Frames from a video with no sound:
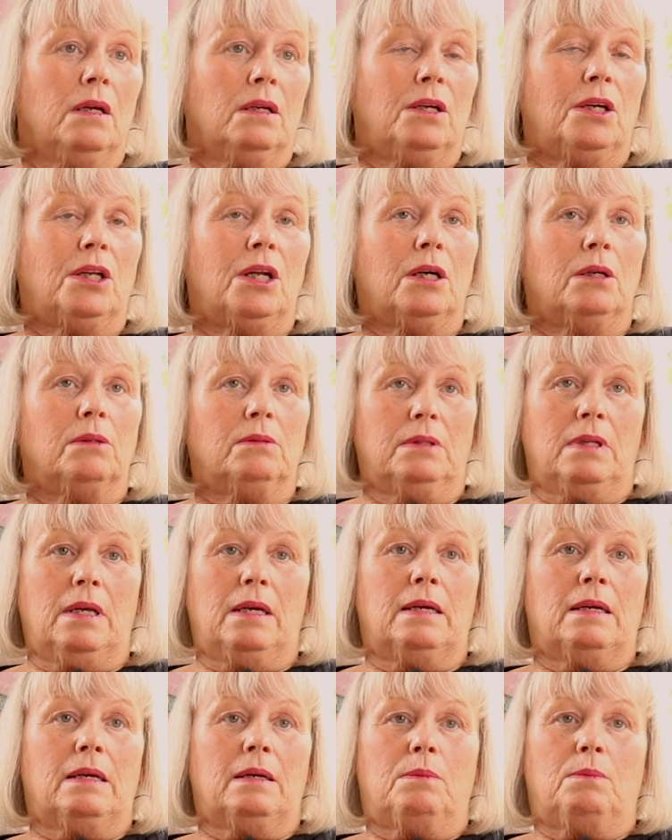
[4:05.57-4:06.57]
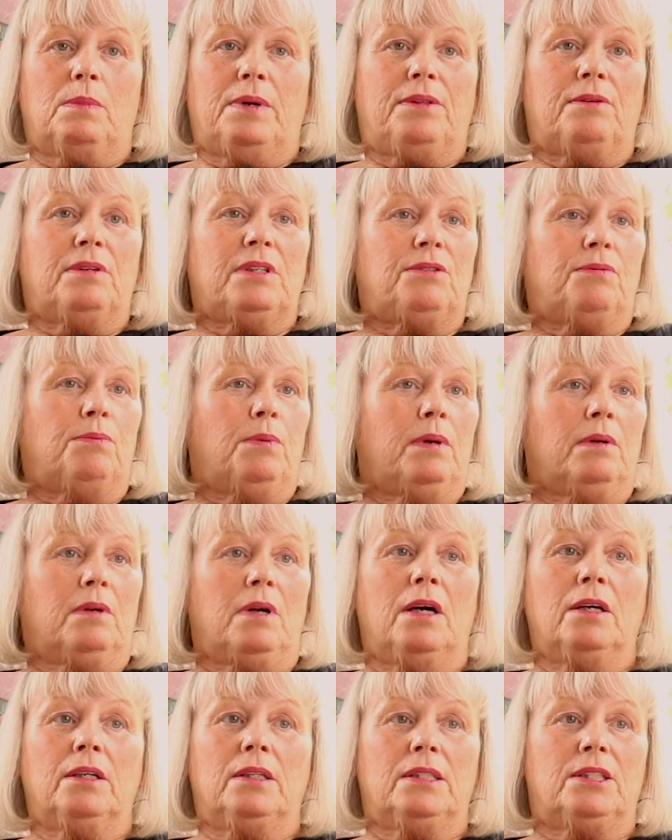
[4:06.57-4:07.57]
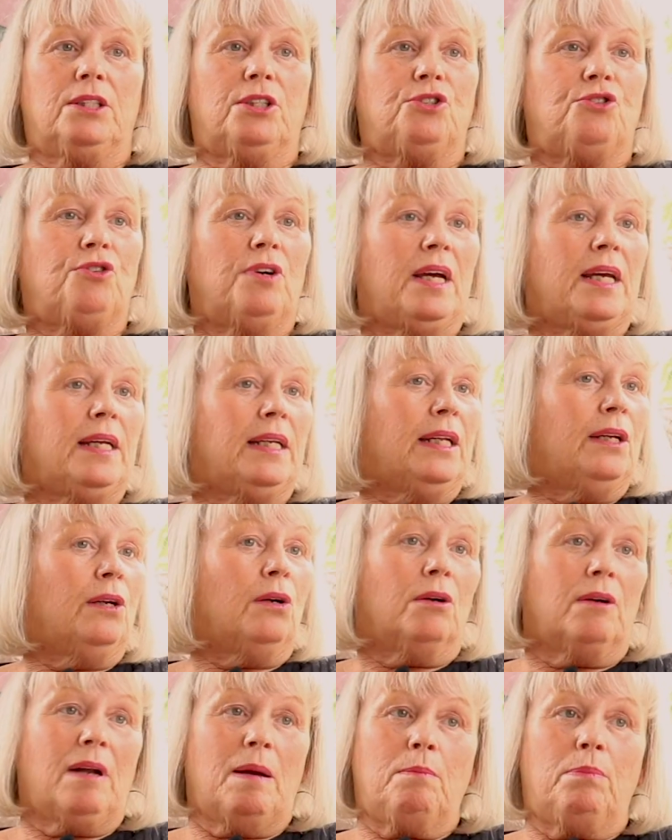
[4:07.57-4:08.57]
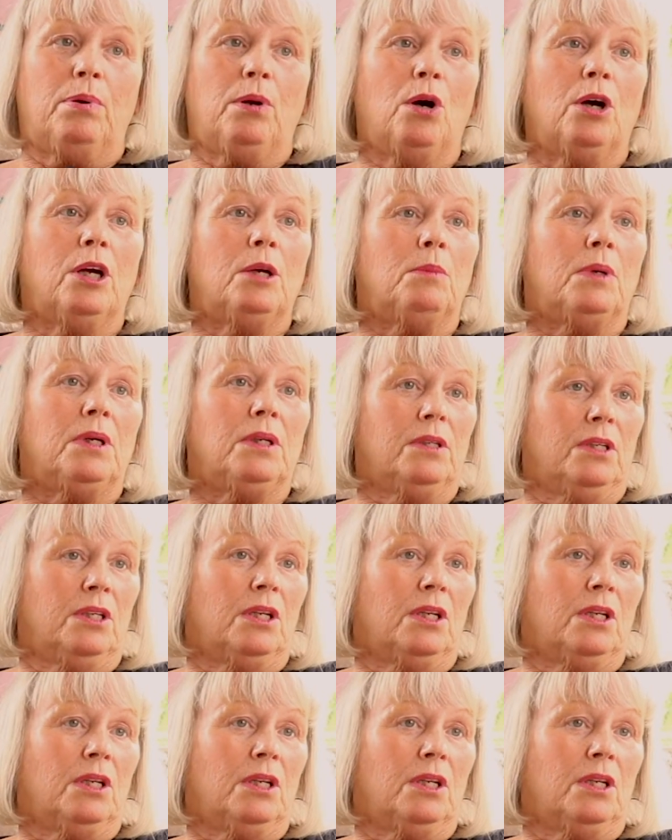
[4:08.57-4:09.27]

you know, whether it's regardless to training or employment,